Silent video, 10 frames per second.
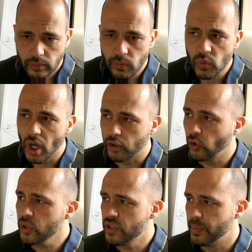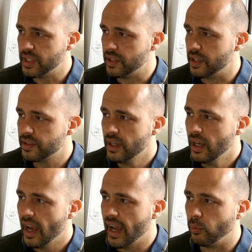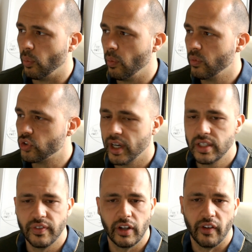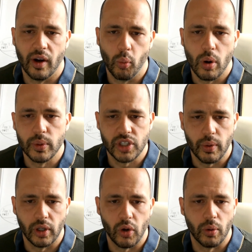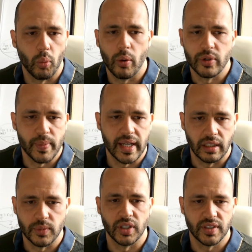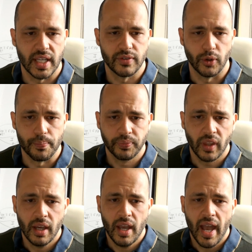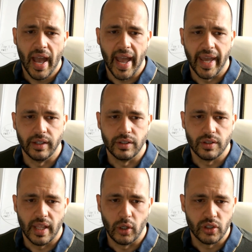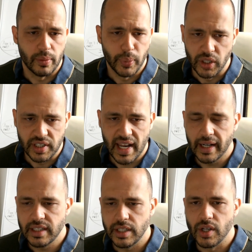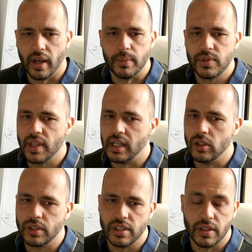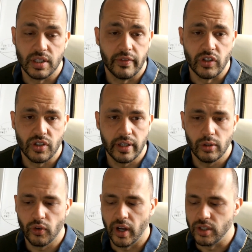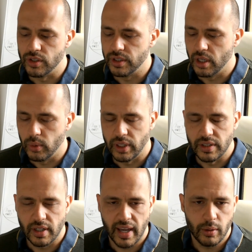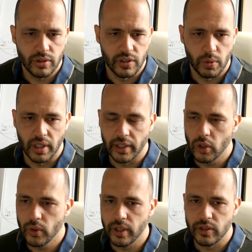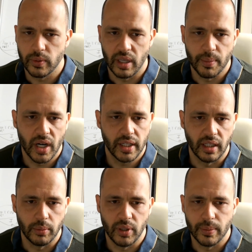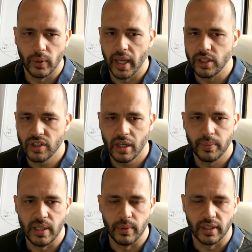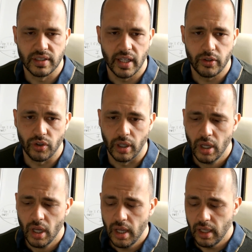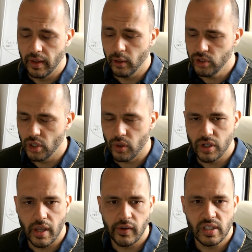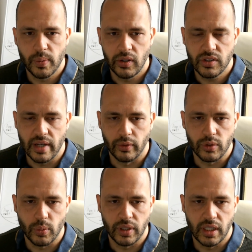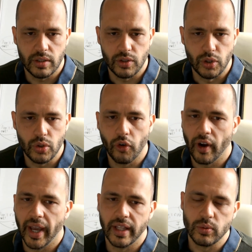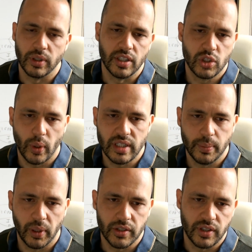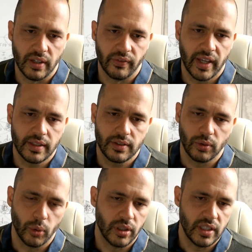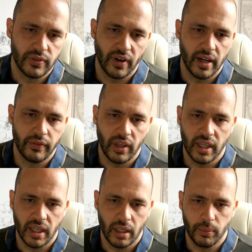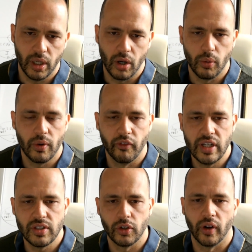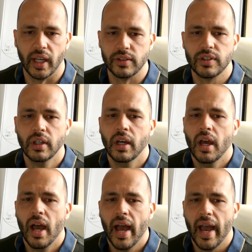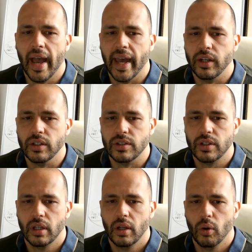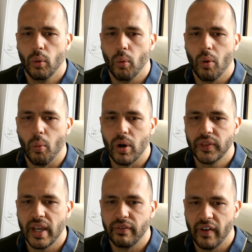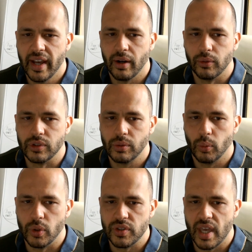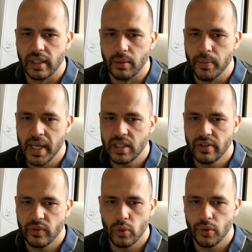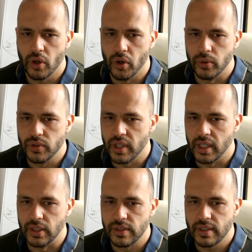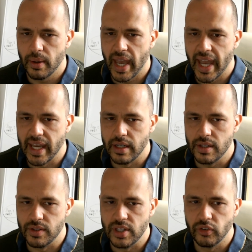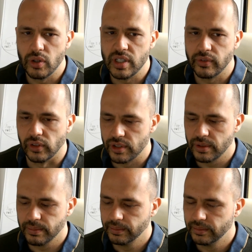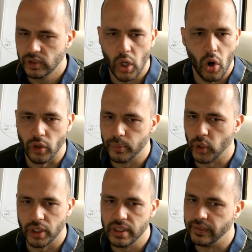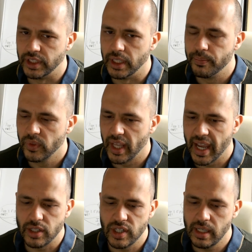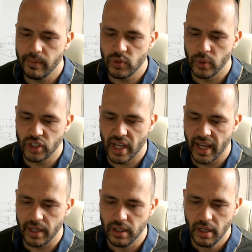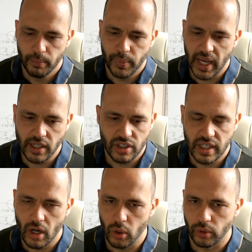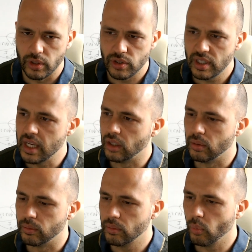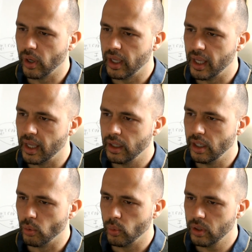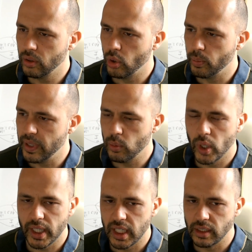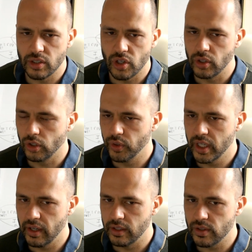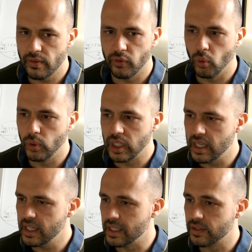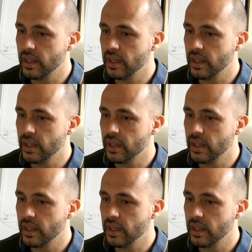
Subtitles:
across the business and tried to figure out what was going on and what was making them successful. And they looked at personality types. They looked at the different skill ranges. Were these accountants? Were they lawyers? Were they marketing people, HR people, etc.? They also looked at their experience levels. Were these new grads? Were these 20-plus year vets? Or were these 5-year, recent grads? And what they found was that the mix of all those things had zero difference on the productivity. They had teams which had PhD holders in them, where who'd been working in their certain careers for years,